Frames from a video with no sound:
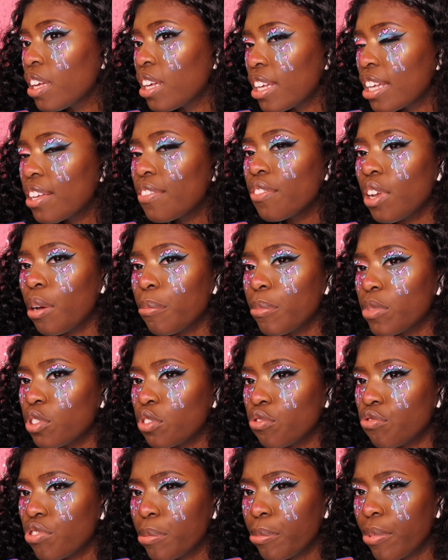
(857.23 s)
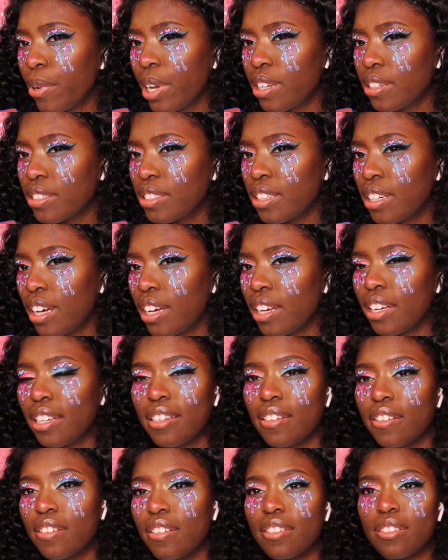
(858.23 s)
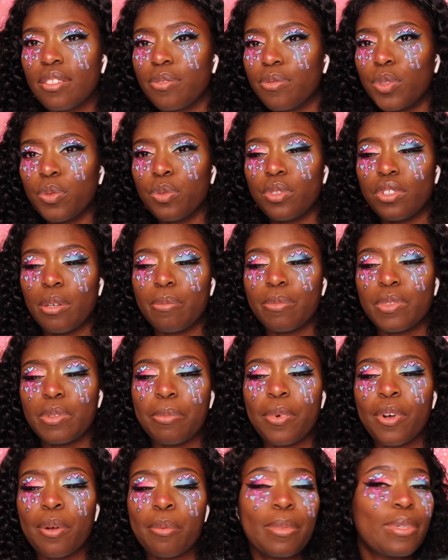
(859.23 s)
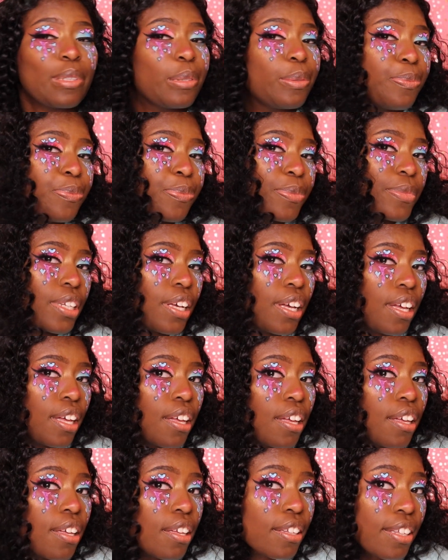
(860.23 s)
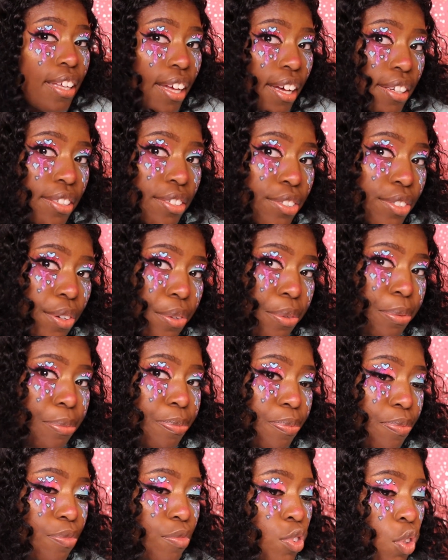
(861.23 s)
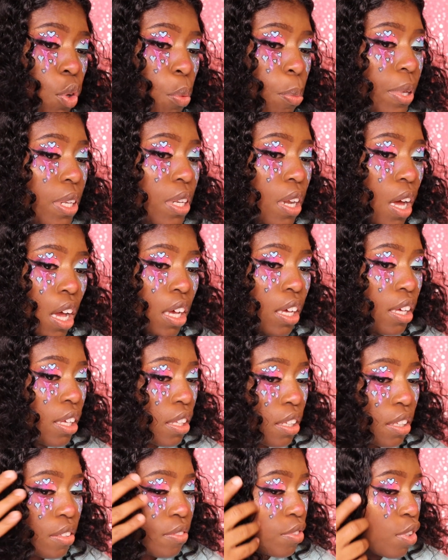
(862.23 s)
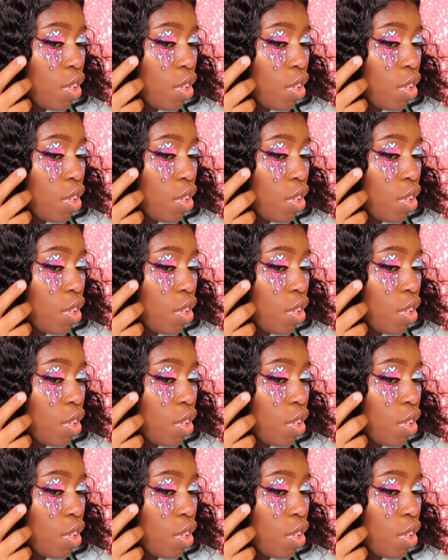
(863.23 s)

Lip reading: Even though I'm just re-braid it tonight and then do something tomorrow. But yeah, so don't be knocking